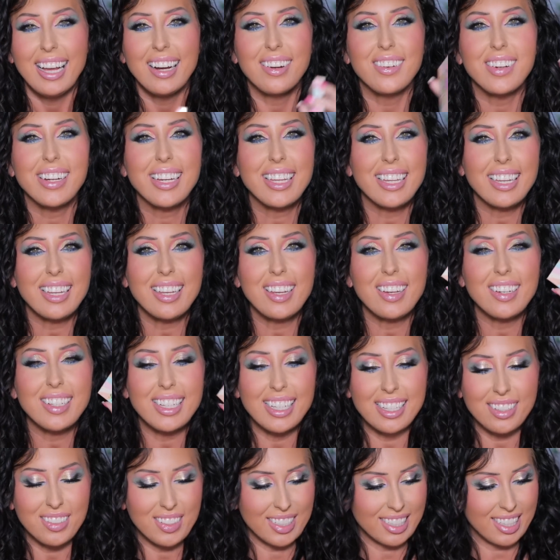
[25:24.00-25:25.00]
We're gonna go
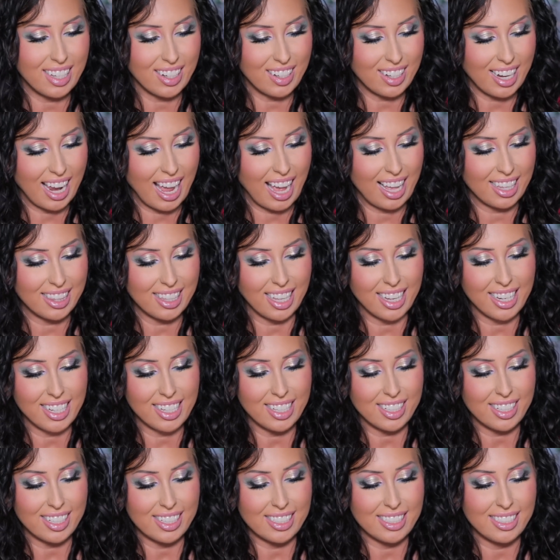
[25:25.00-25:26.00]
in with our
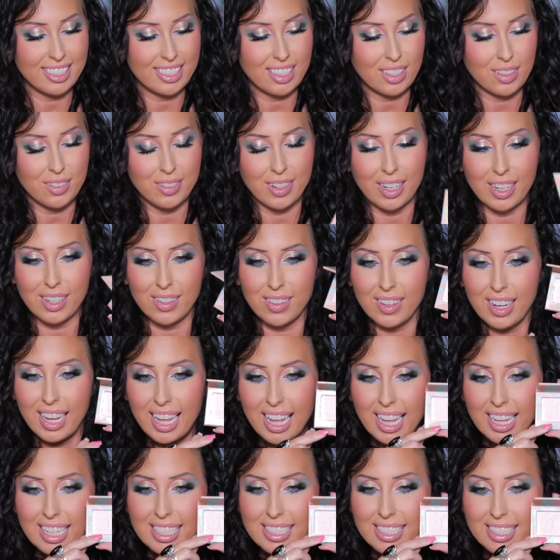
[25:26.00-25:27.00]
highlighter duo.
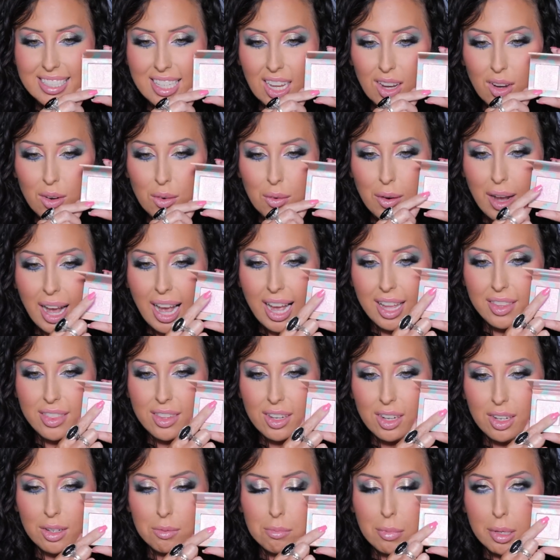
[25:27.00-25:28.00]
So I
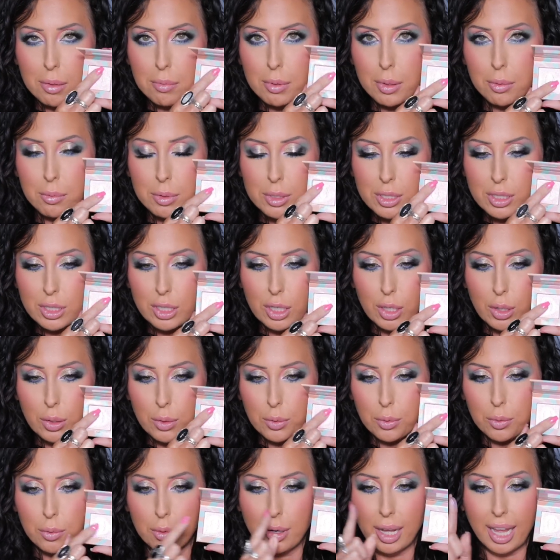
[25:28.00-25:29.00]
thought maybe we'll
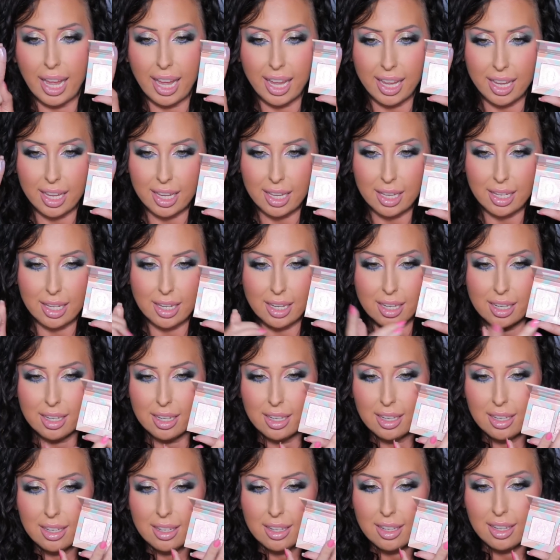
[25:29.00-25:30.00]
do a
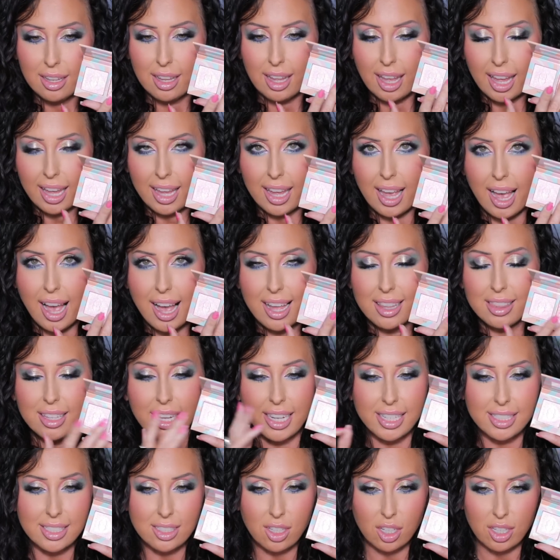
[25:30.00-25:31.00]

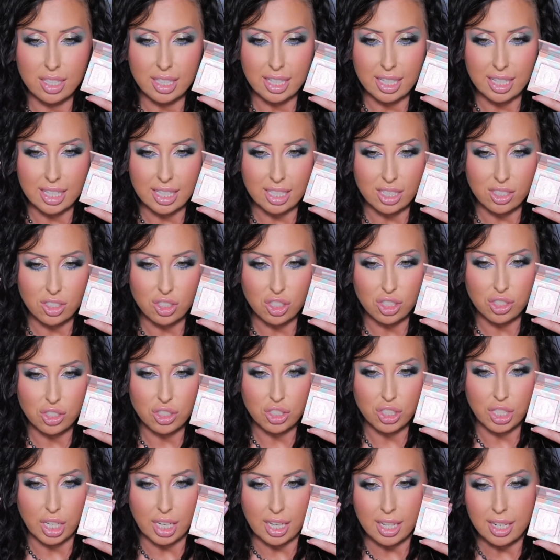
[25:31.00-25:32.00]
highlight on each
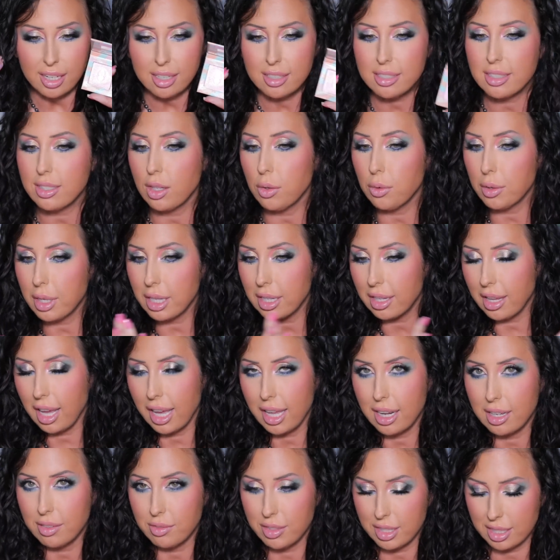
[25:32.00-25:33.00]
cheek so you can
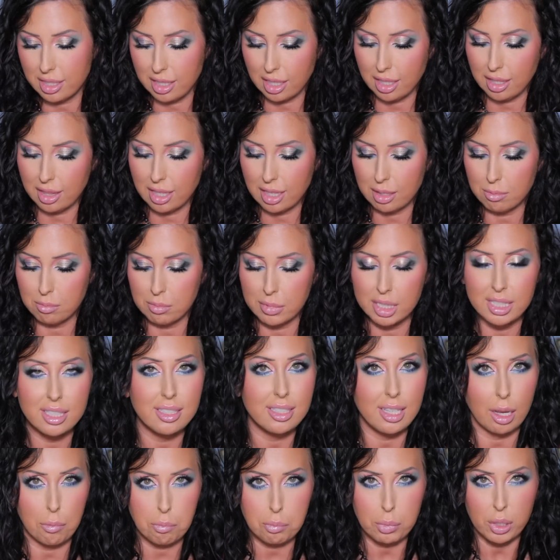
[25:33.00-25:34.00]
kind of see them
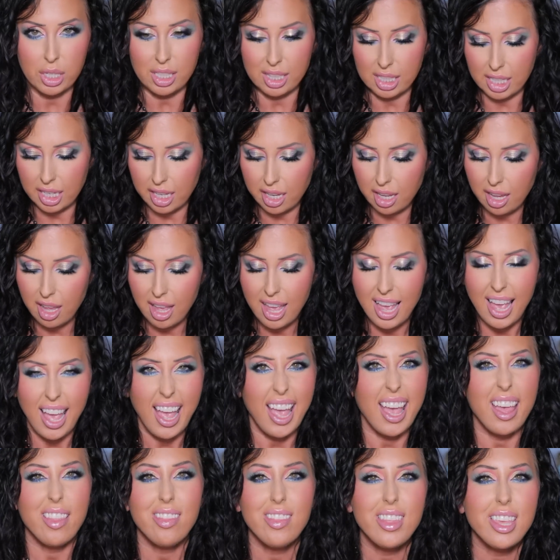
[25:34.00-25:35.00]
separately.
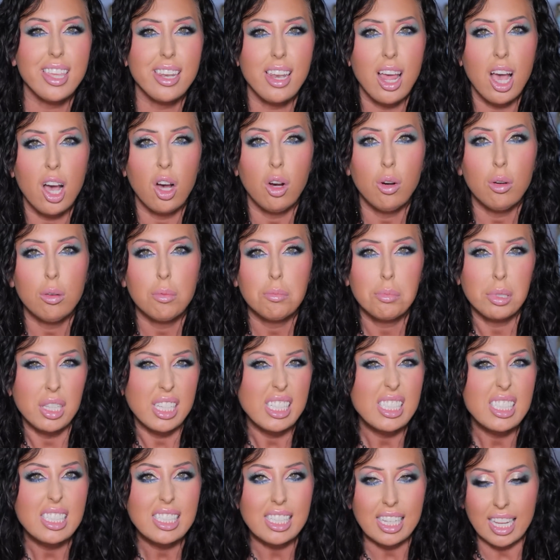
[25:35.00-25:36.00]
And then I'll
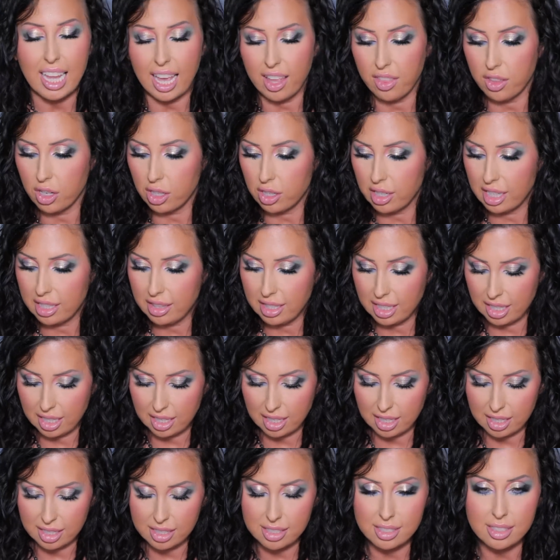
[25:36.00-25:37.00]
blend together in the
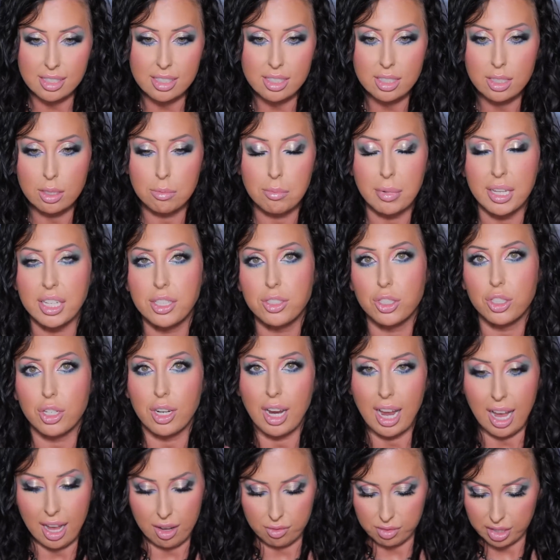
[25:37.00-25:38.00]
end to make sure
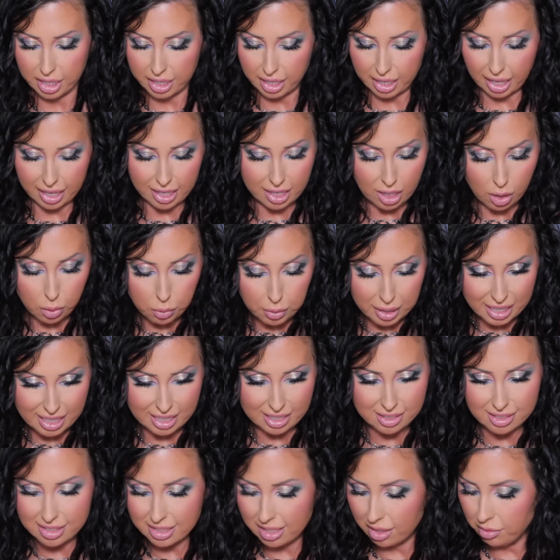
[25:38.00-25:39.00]
I have like a
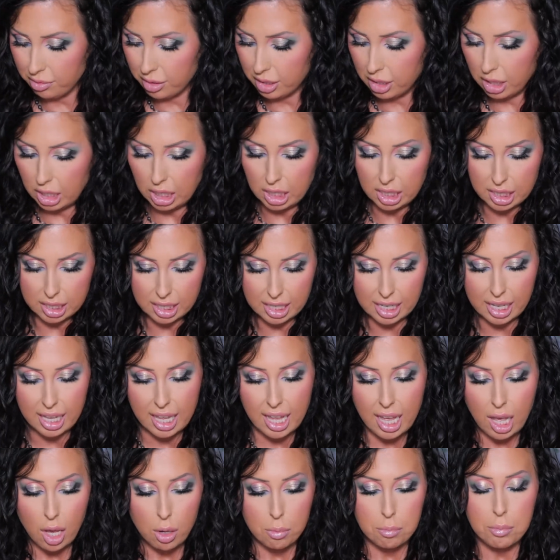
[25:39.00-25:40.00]
cohesive look.
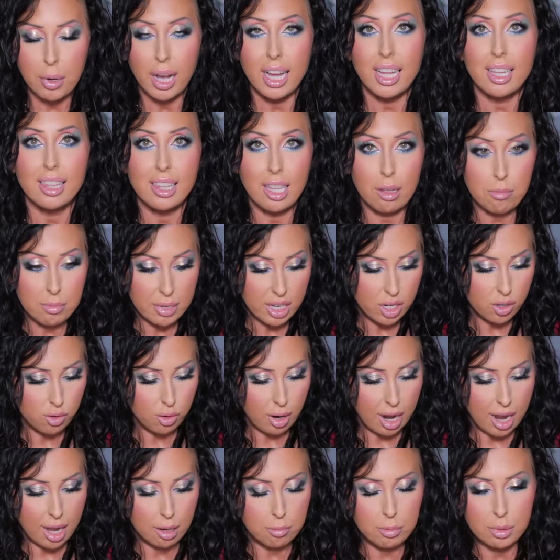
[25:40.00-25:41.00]
But let me
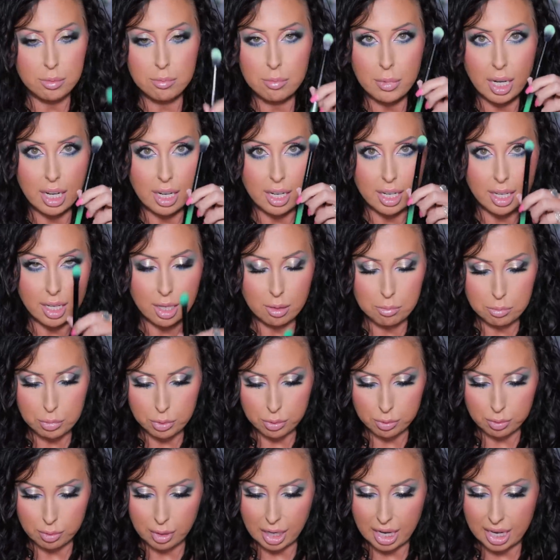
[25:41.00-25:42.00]
grab my
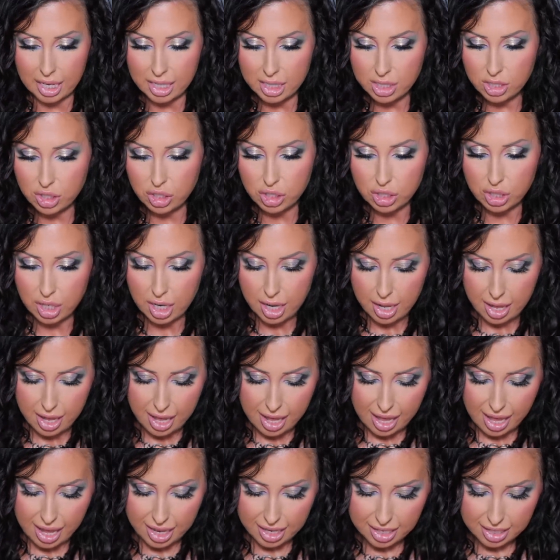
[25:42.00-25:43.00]
brush.
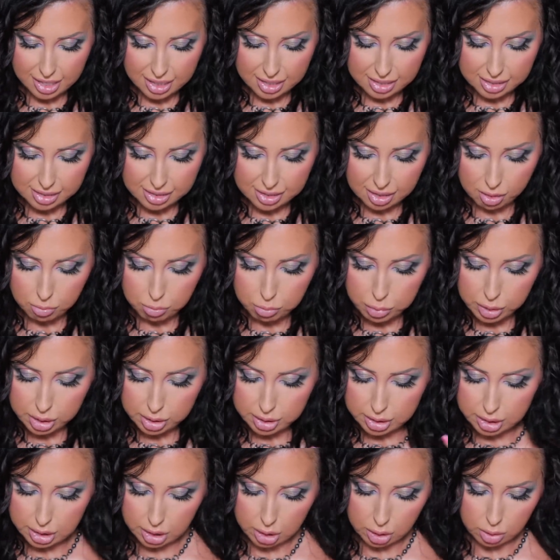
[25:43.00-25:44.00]
And
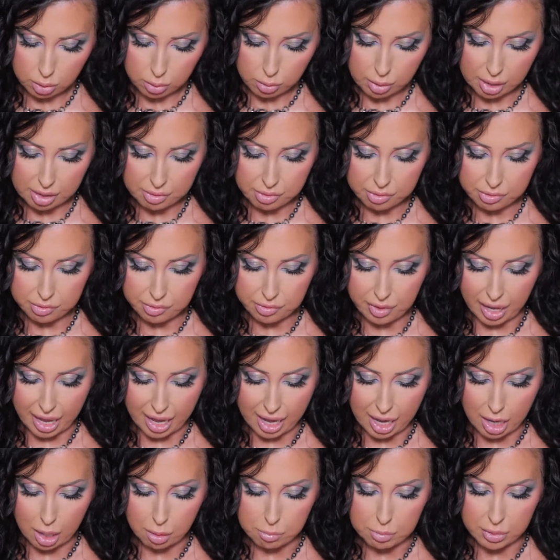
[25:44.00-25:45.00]
we'll do
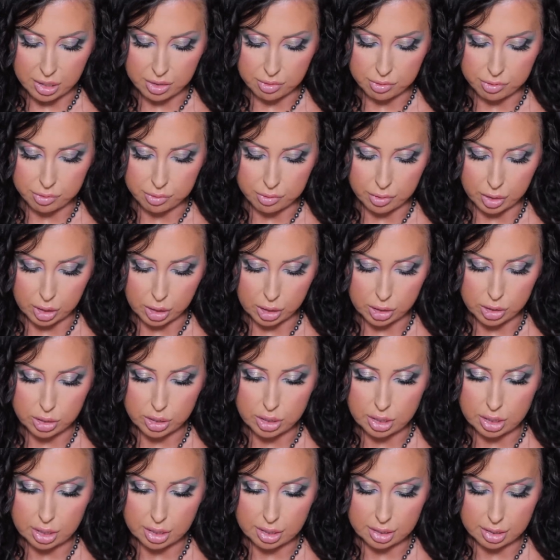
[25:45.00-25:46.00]
Fab
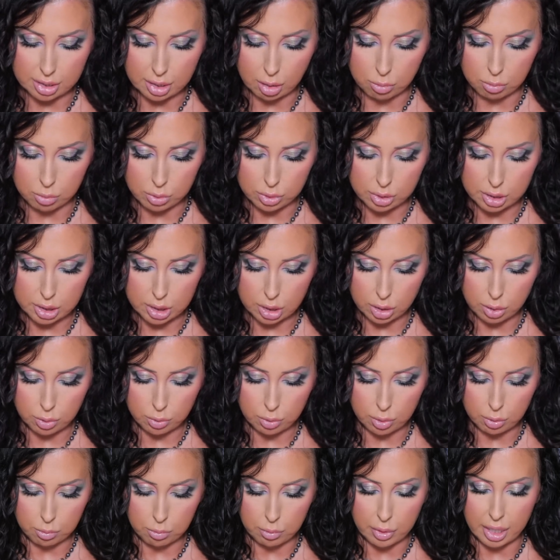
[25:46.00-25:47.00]
first. So we'll do
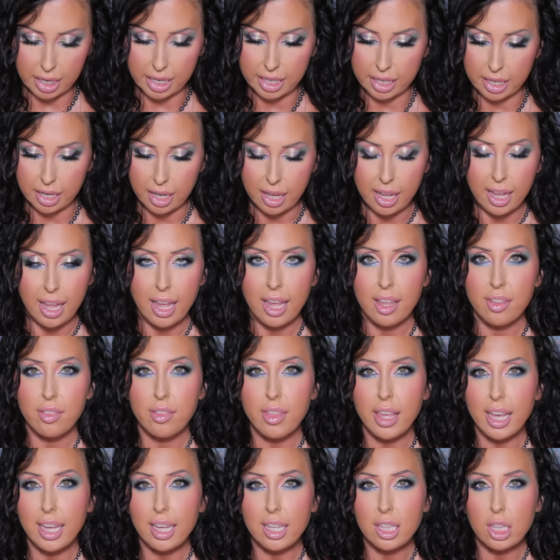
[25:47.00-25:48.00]
the one
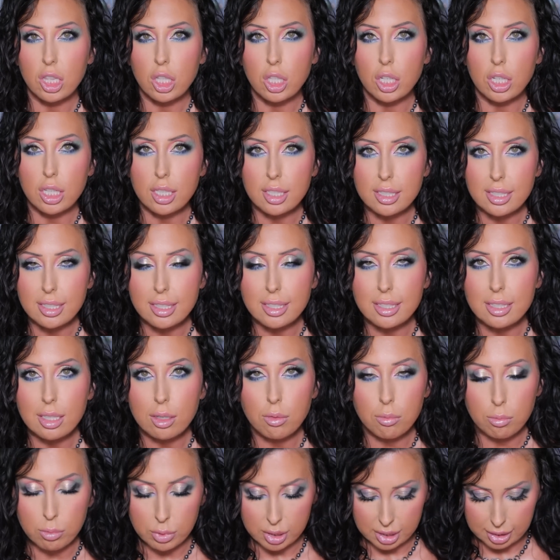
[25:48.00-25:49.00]
that looks
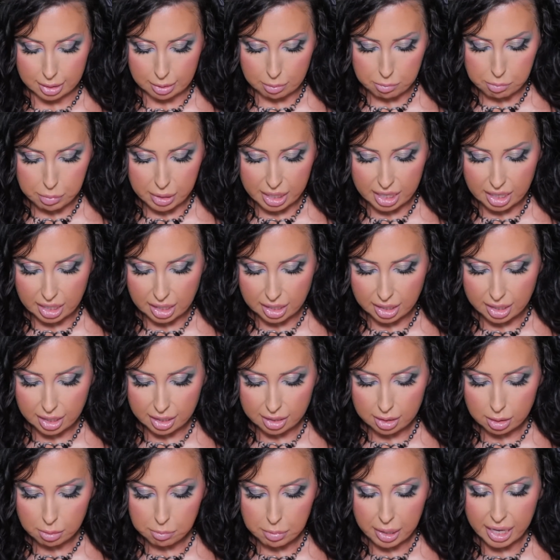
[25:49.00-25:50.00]
really pink
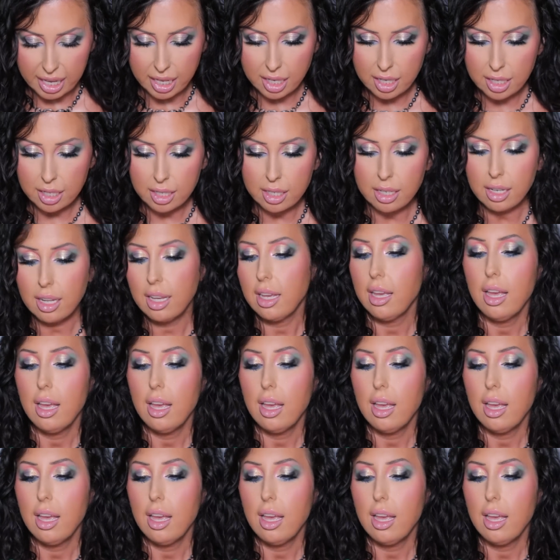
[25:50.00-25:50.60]
in the pan.